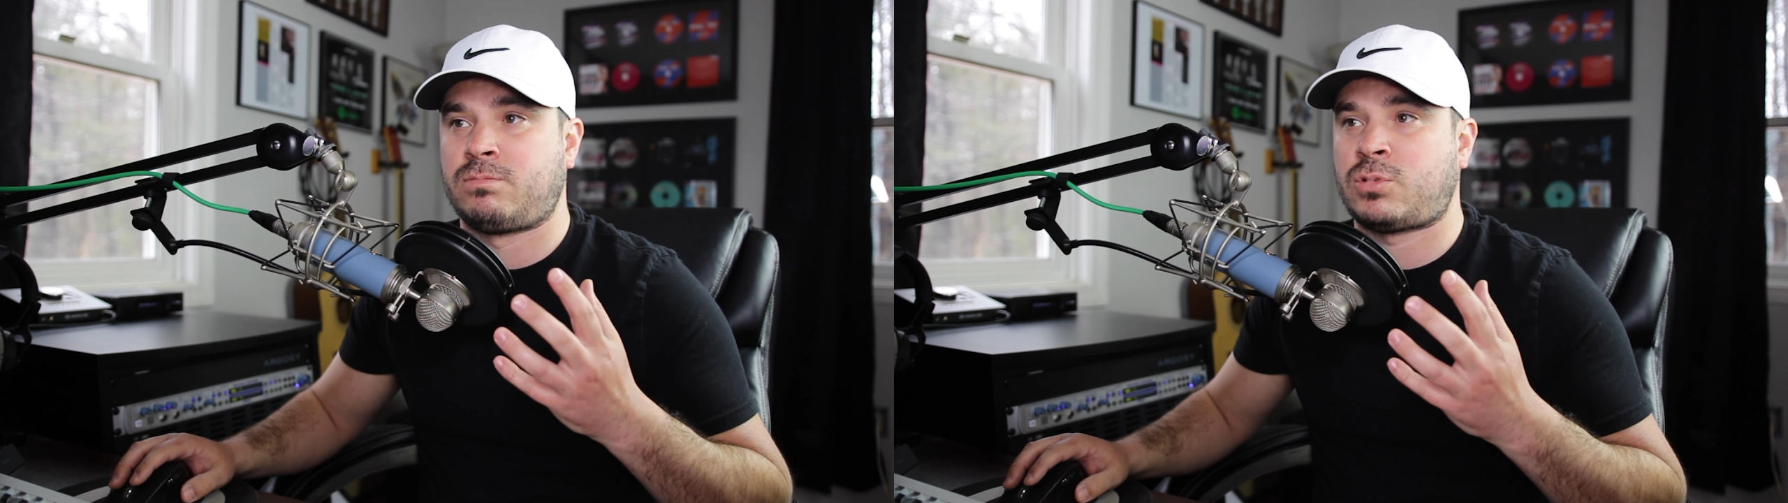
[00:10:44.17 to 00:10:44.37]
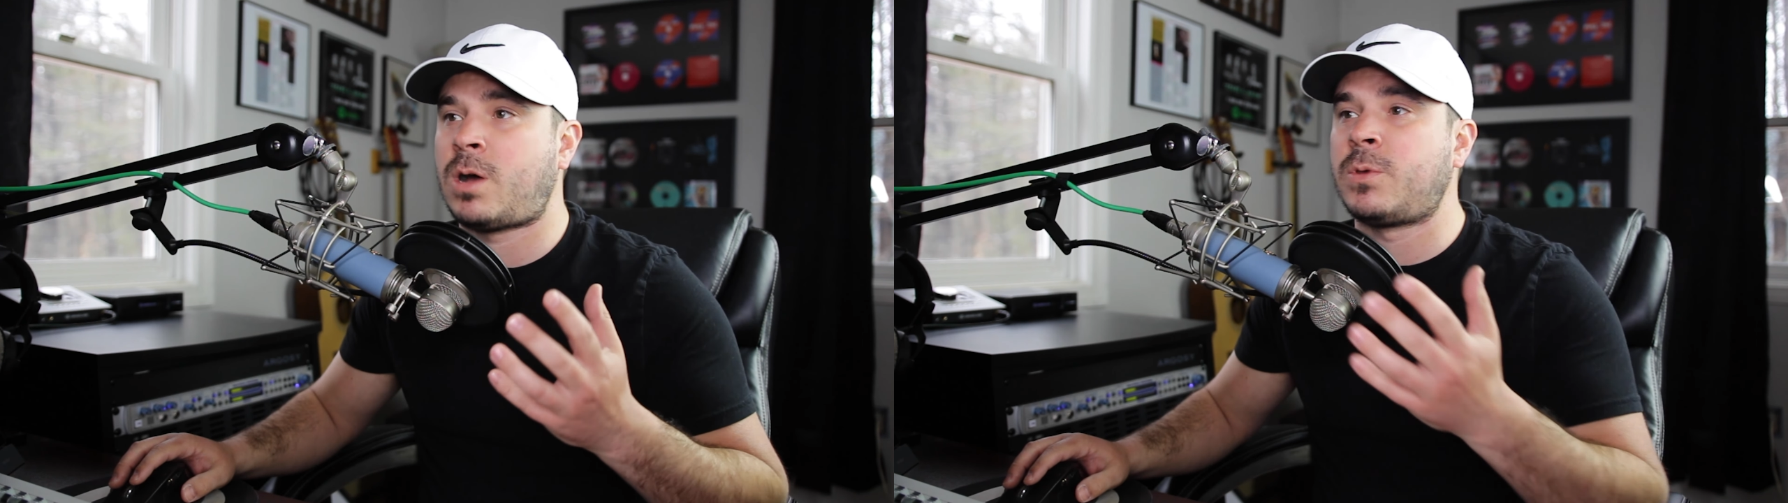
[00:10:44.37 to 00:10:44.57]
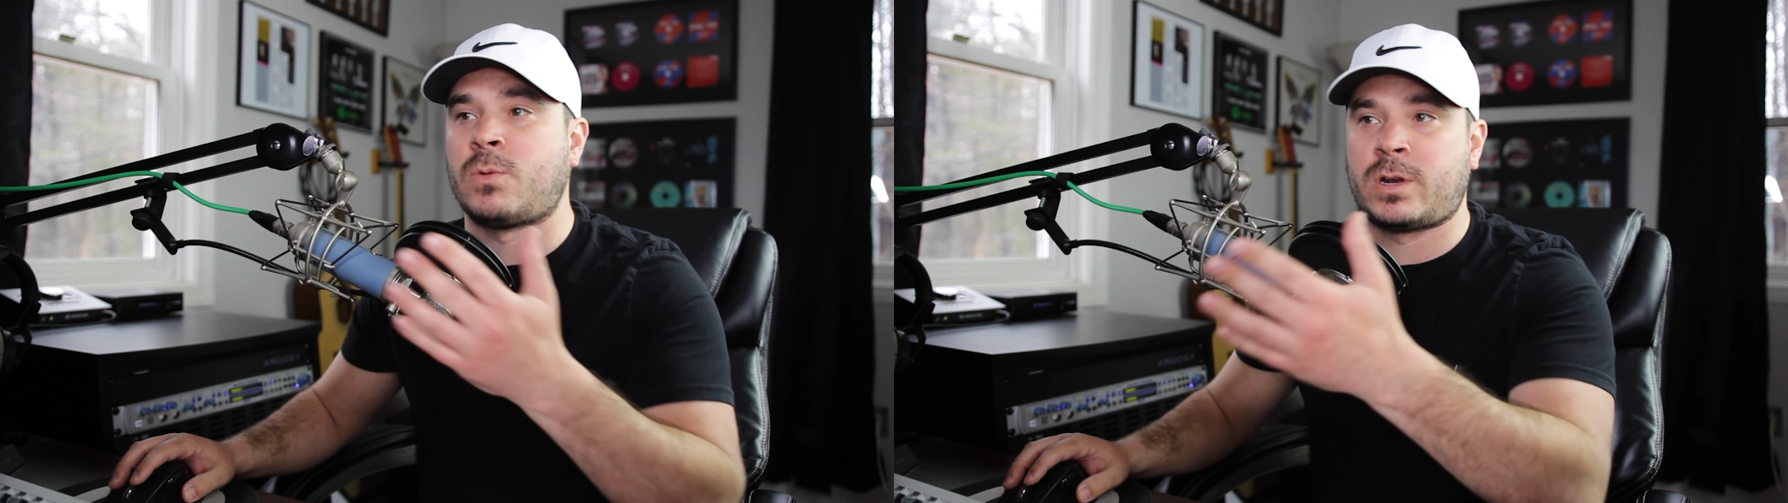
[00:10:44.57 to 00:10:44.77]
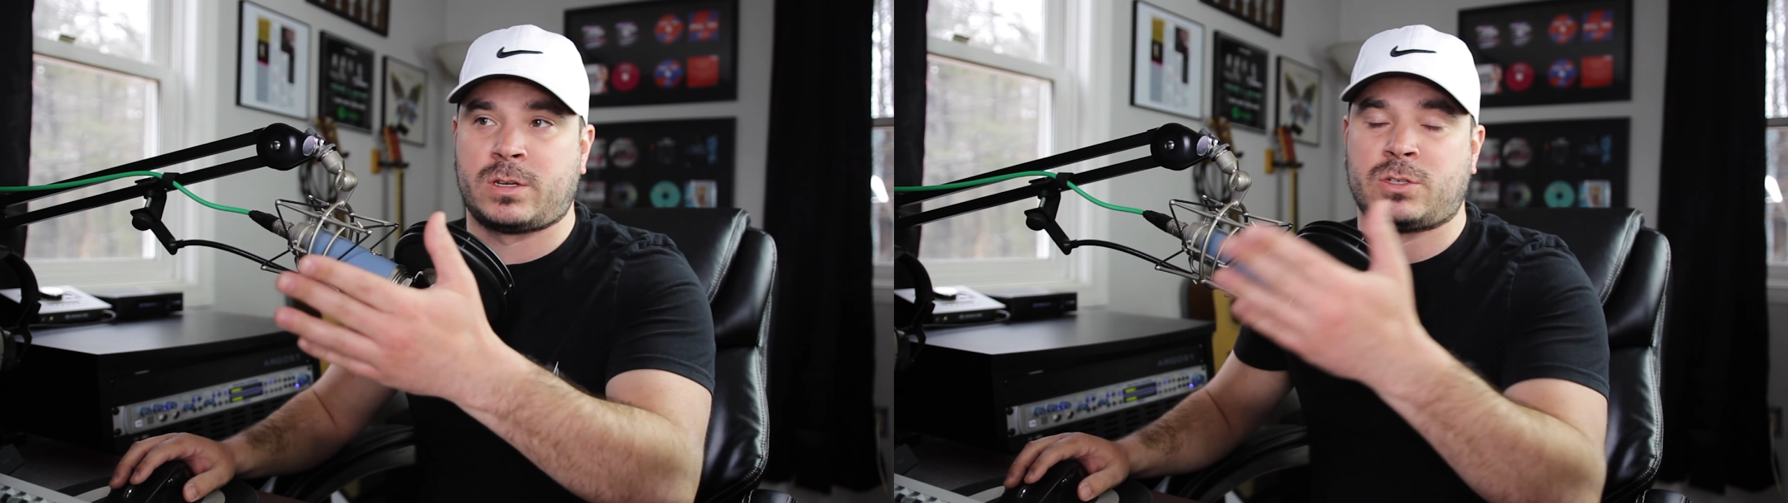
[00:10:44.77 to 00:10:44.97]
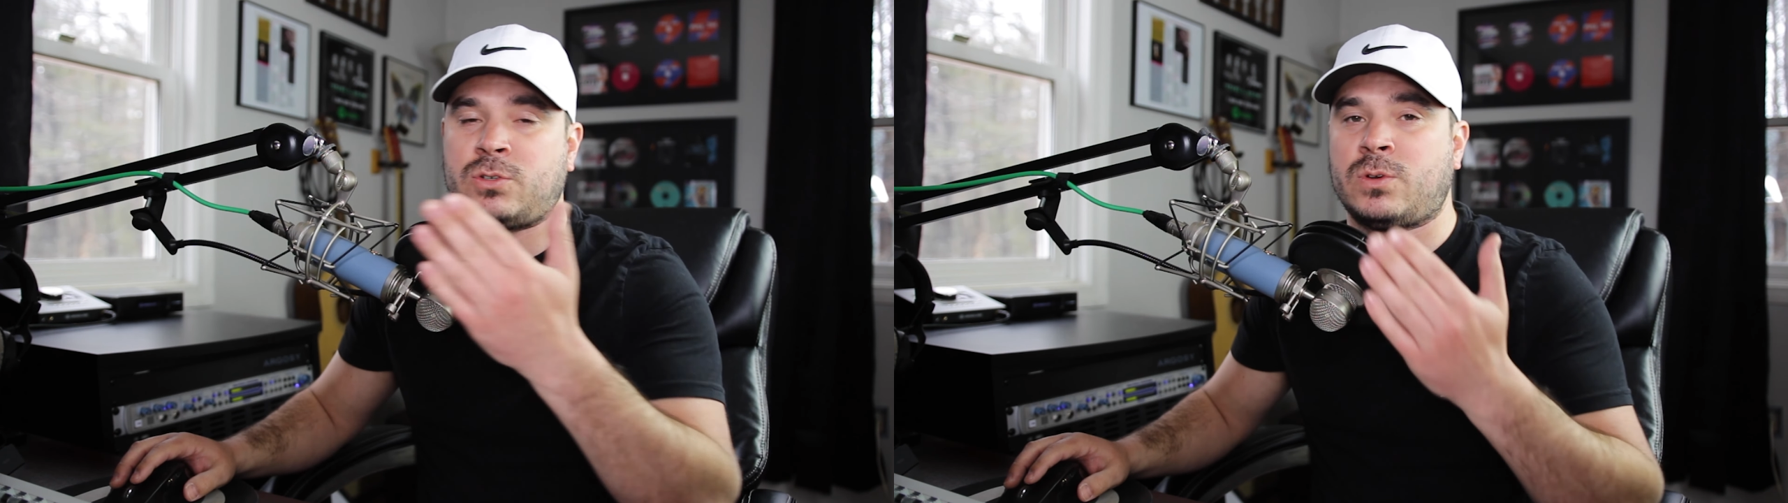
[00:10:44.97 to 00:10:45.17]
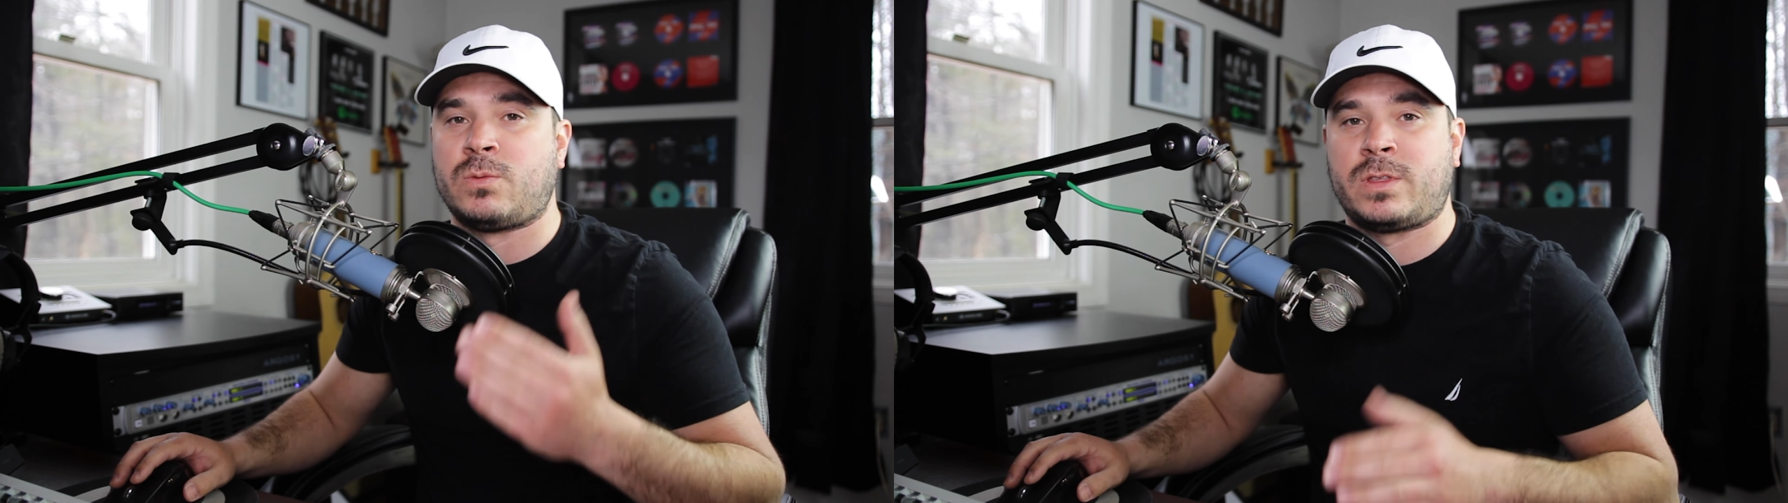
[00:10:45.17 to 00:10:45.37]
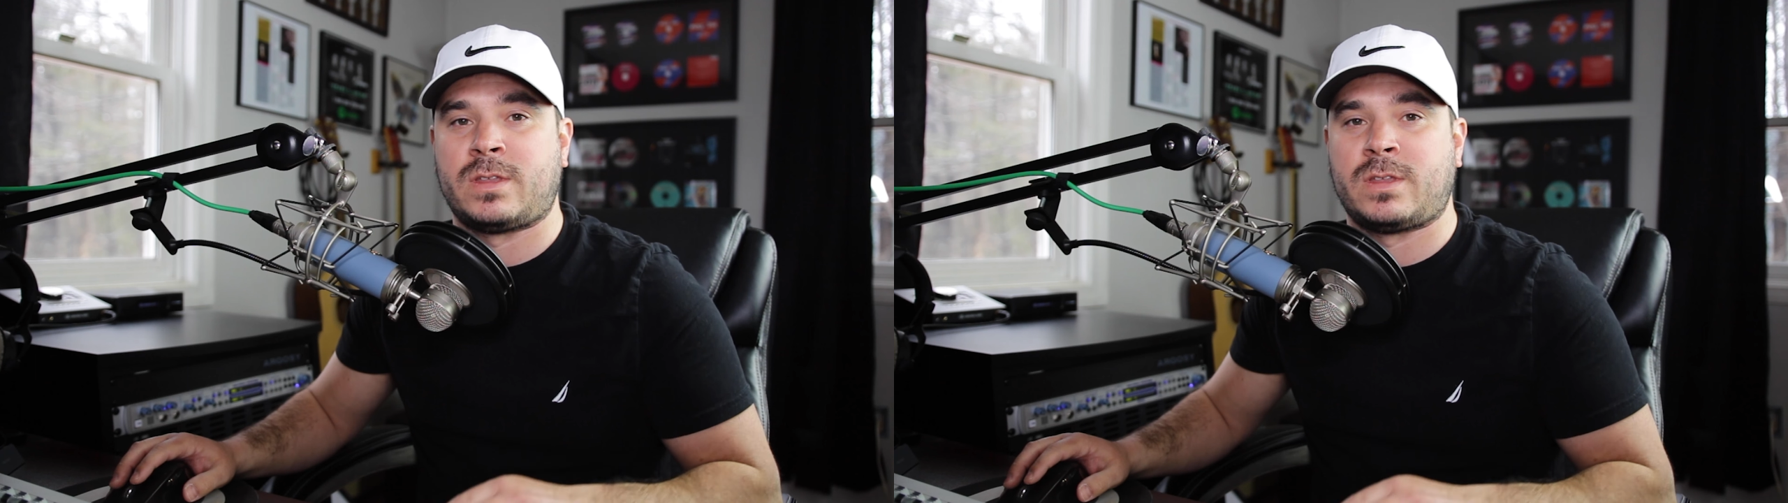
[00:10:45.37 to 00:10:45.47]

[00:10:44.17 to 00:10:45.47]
probably wanting to do it with